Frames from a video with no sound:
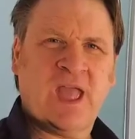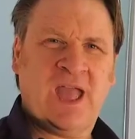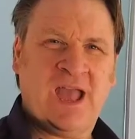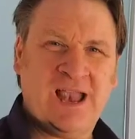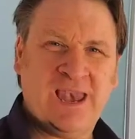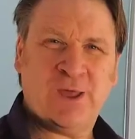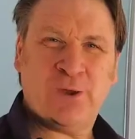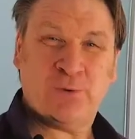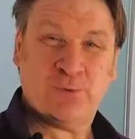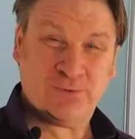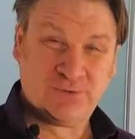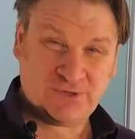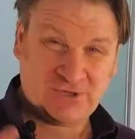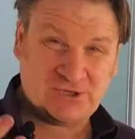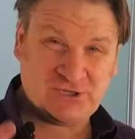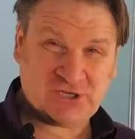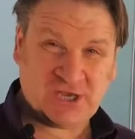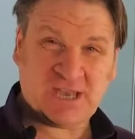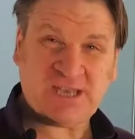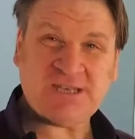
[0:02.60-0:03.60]

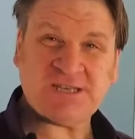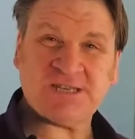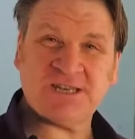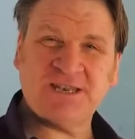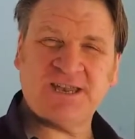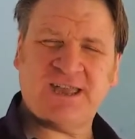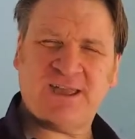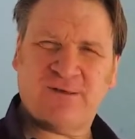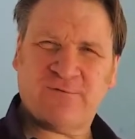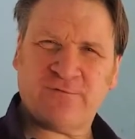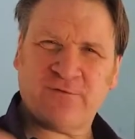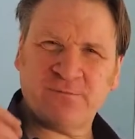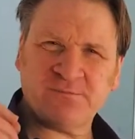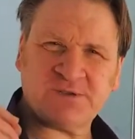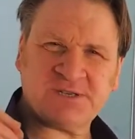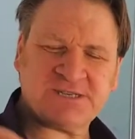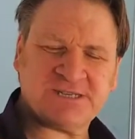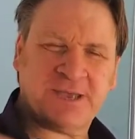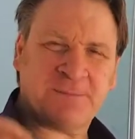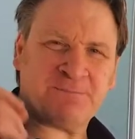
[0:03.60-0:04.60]
Hello, Jason here from
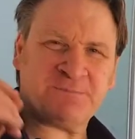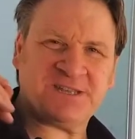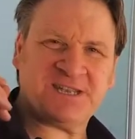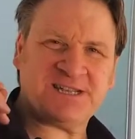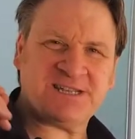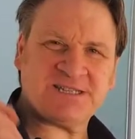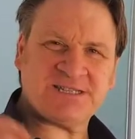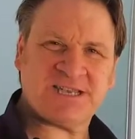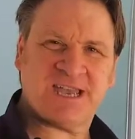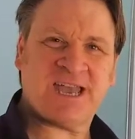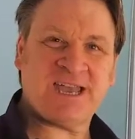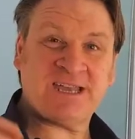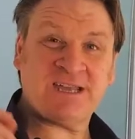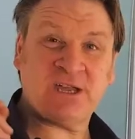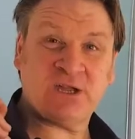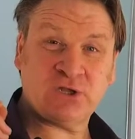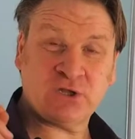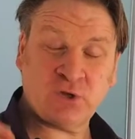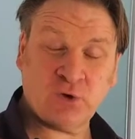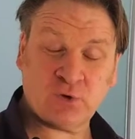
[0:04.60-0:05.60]

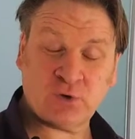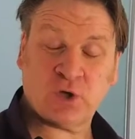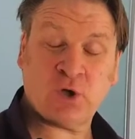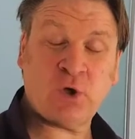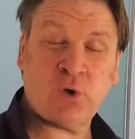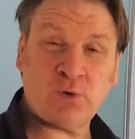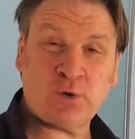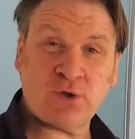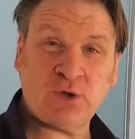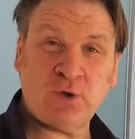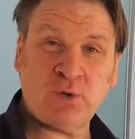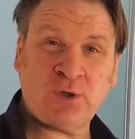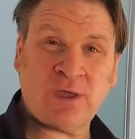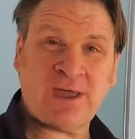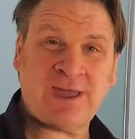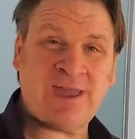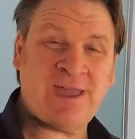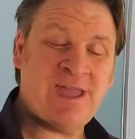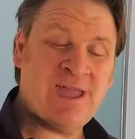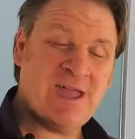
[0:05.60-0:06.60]

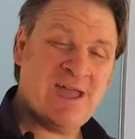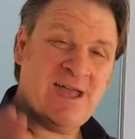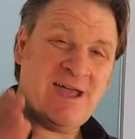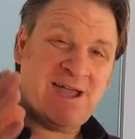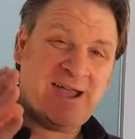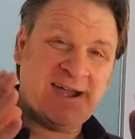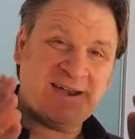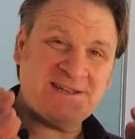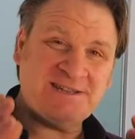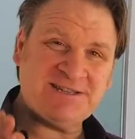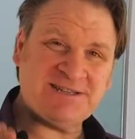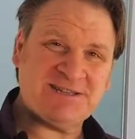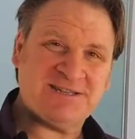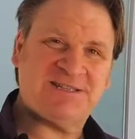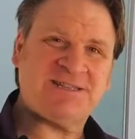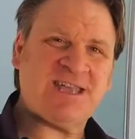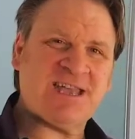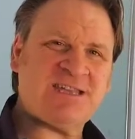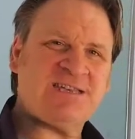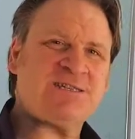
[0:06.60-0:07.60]
septictank.co.uk, and in
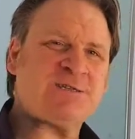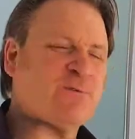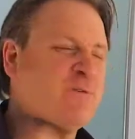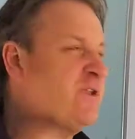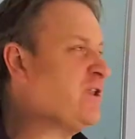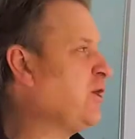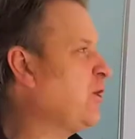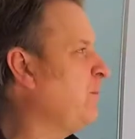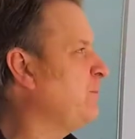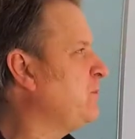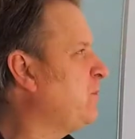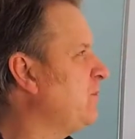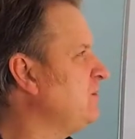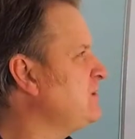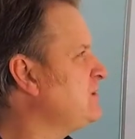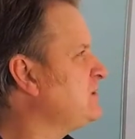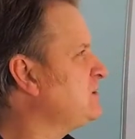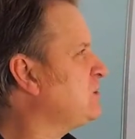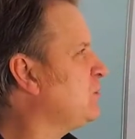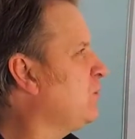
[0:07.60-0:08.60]
today's video I'm
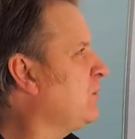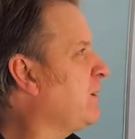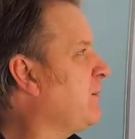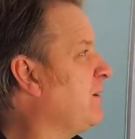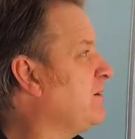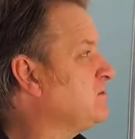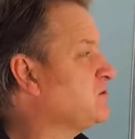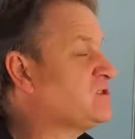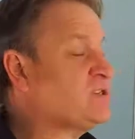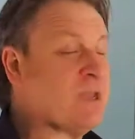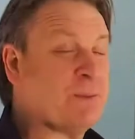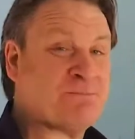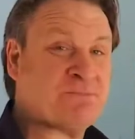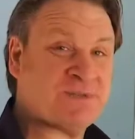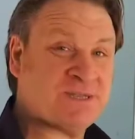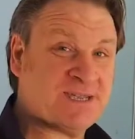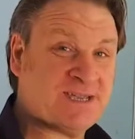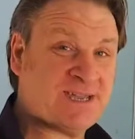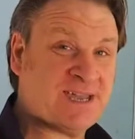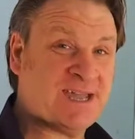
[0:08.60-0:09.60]
going to talk about
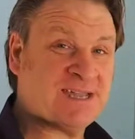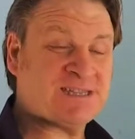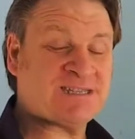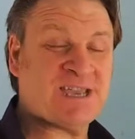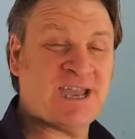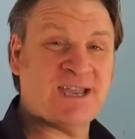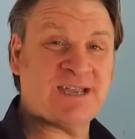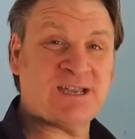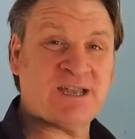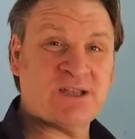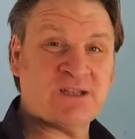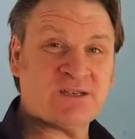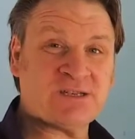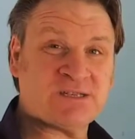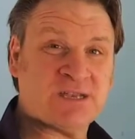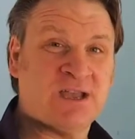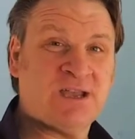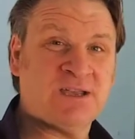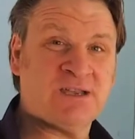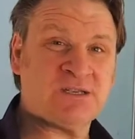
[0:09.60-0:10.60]
septic tank
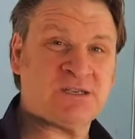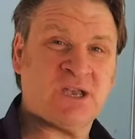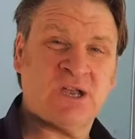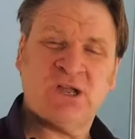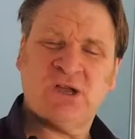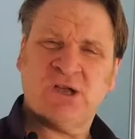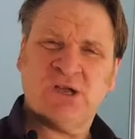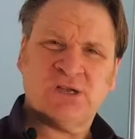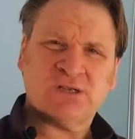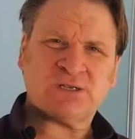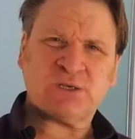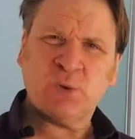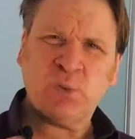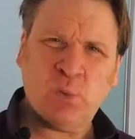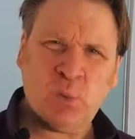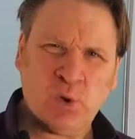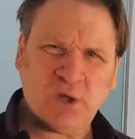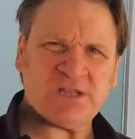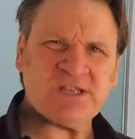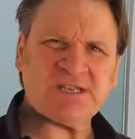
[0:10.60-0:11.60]
size. So
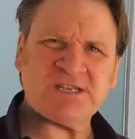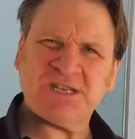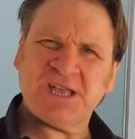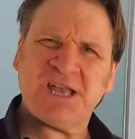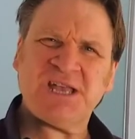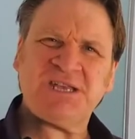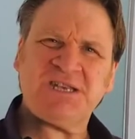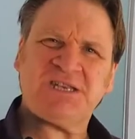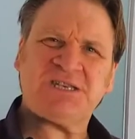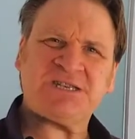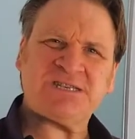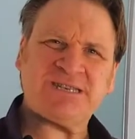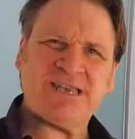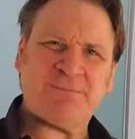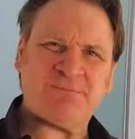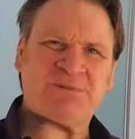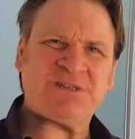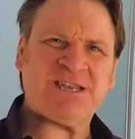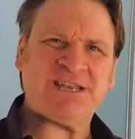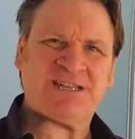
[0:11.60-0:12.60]
what size
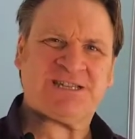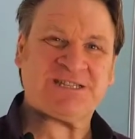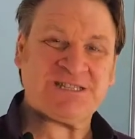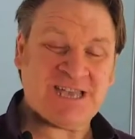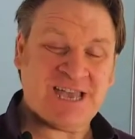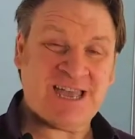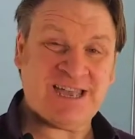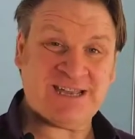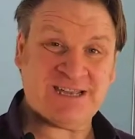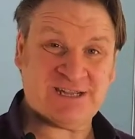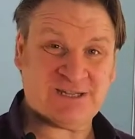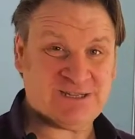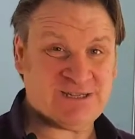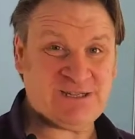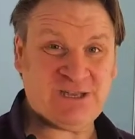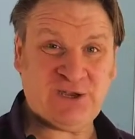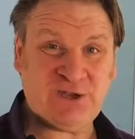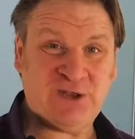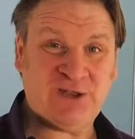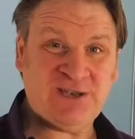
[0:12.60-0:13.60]
septic tank
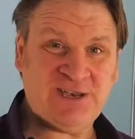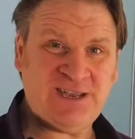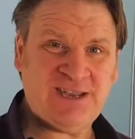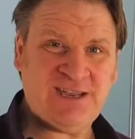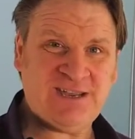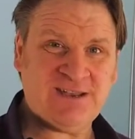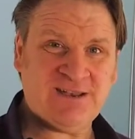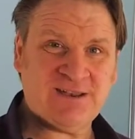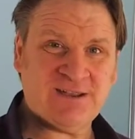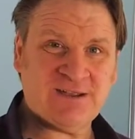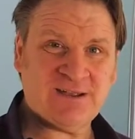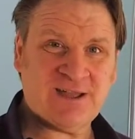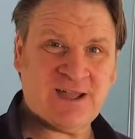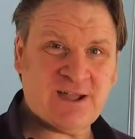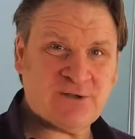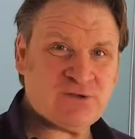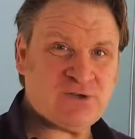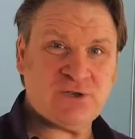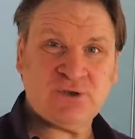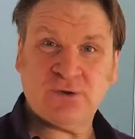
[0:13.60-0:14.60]
do you need?
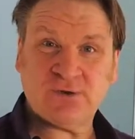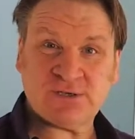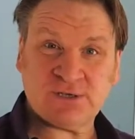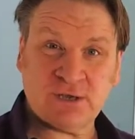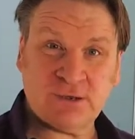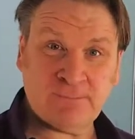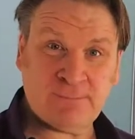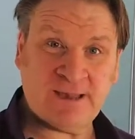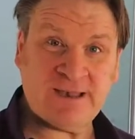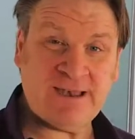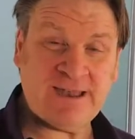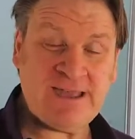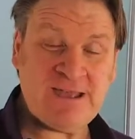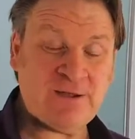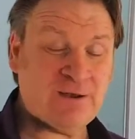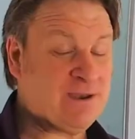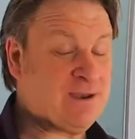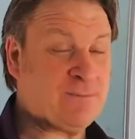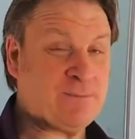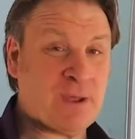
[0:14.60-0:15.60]
How do you know it's going to be
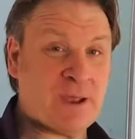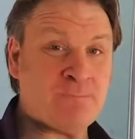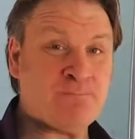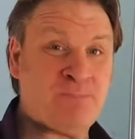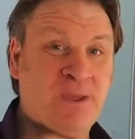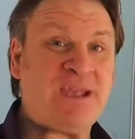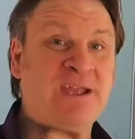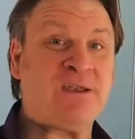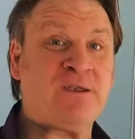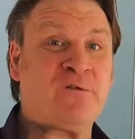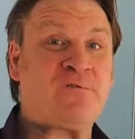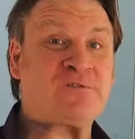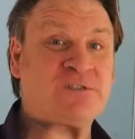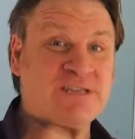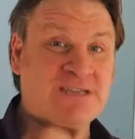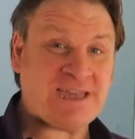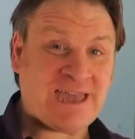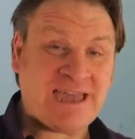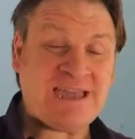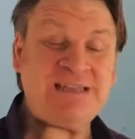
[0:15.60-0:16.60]
legal and big enough
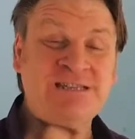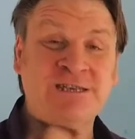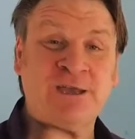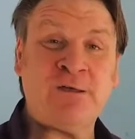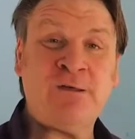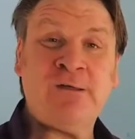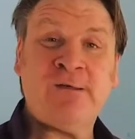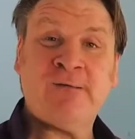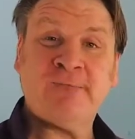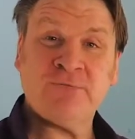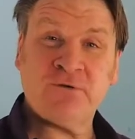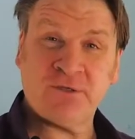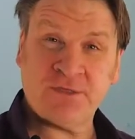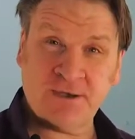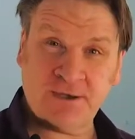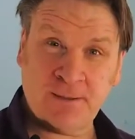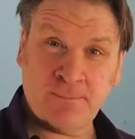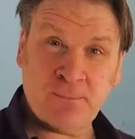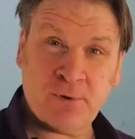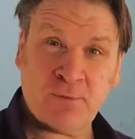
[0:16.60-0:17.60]
to cater for
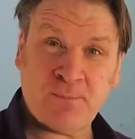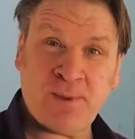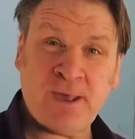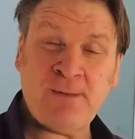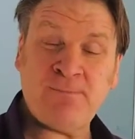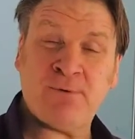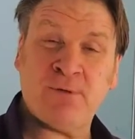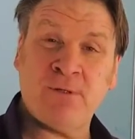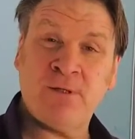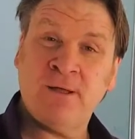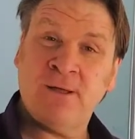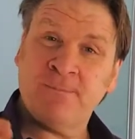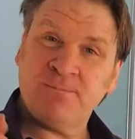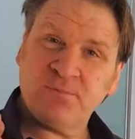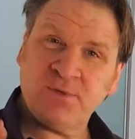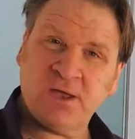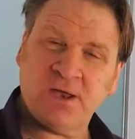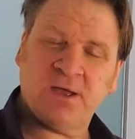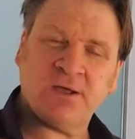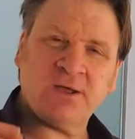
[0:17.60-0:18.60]
the number of people
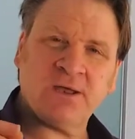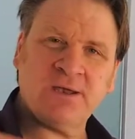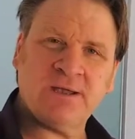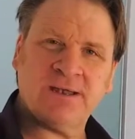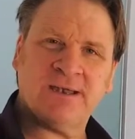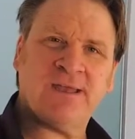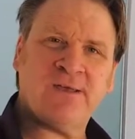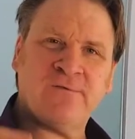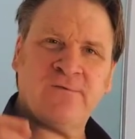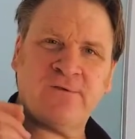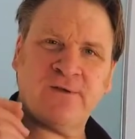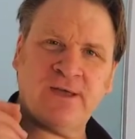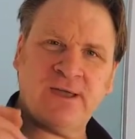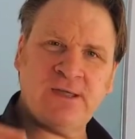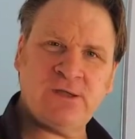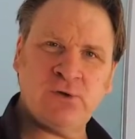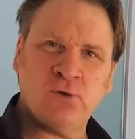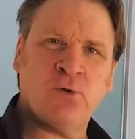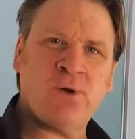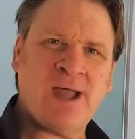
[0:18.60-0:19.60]
that are going to live
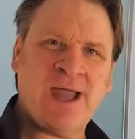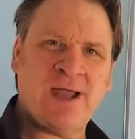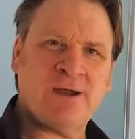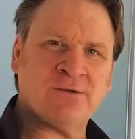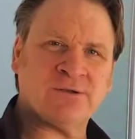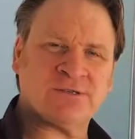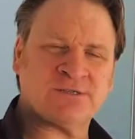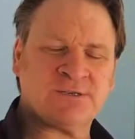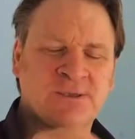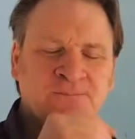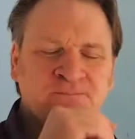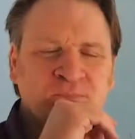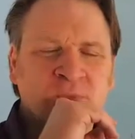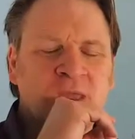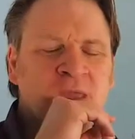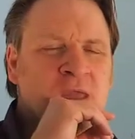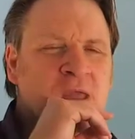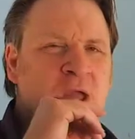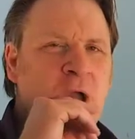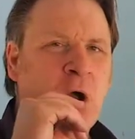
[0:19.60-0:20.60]
in your house?
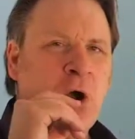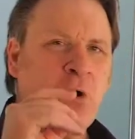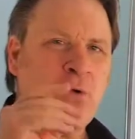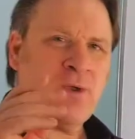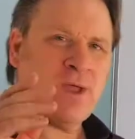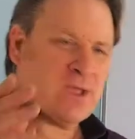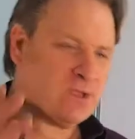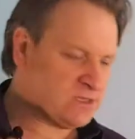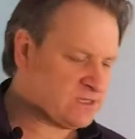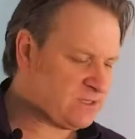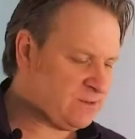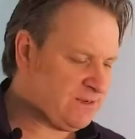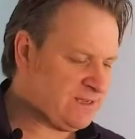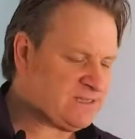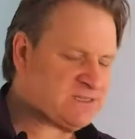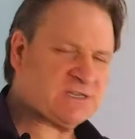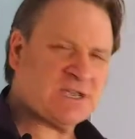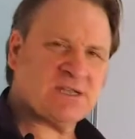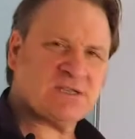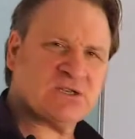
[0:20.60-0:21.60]
All right, so
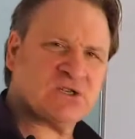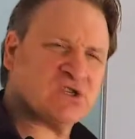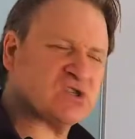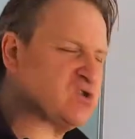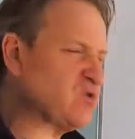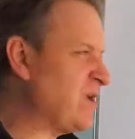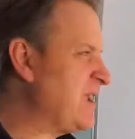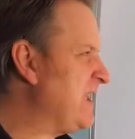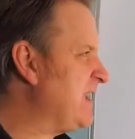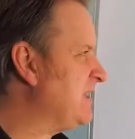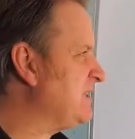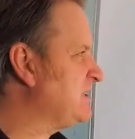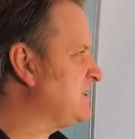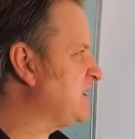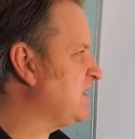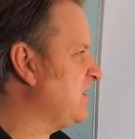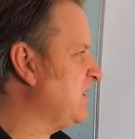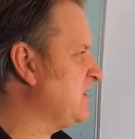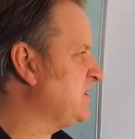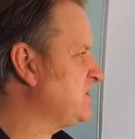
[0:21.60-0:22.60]
let's get straight
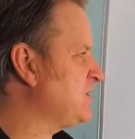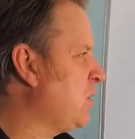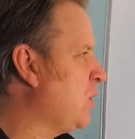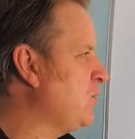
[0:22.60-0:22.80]
into this.